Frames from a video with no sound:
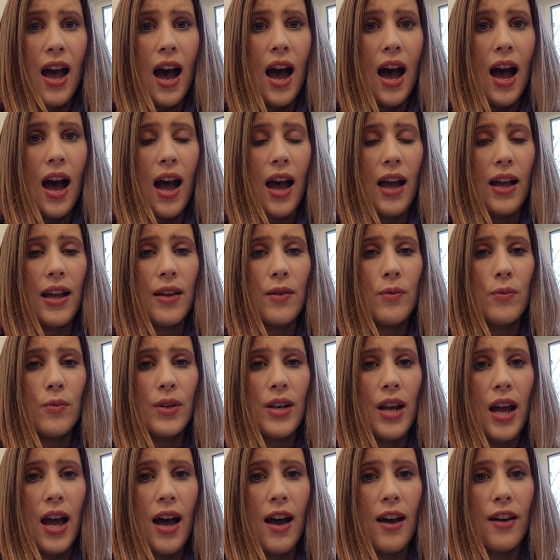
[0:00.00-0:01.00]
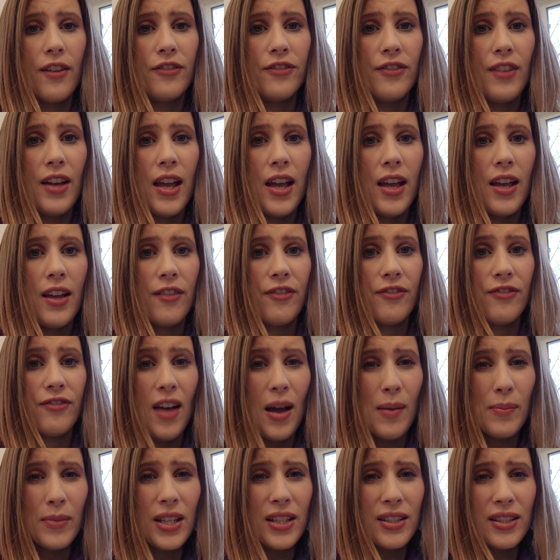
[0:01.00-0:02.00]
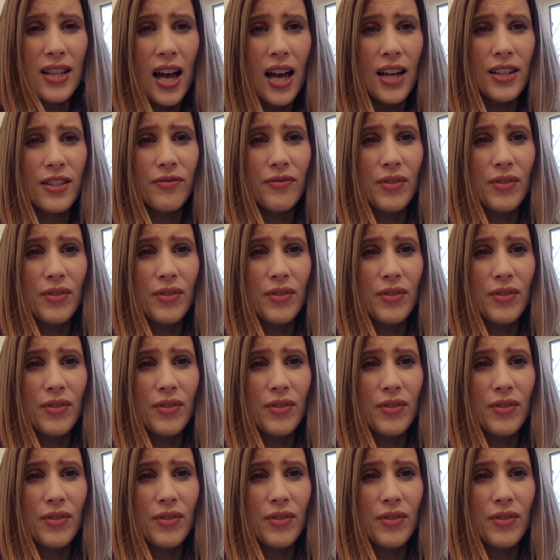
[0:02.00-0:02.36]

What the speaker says: I would have a family size